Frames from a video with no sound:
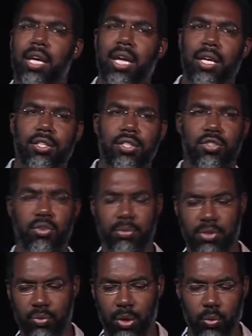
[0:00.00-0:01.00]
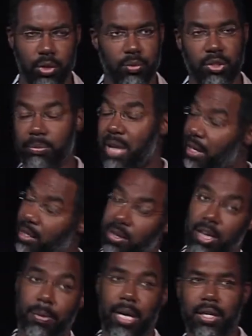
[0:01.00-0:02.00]
And in terms of what worked, which I'm not going to
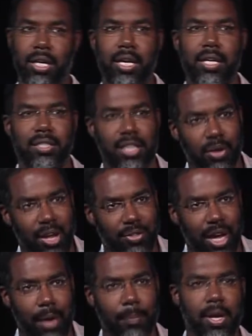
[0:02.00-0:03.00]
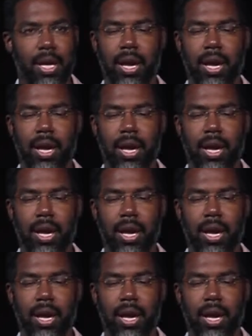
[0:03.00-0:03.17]
talk about because I don't have time,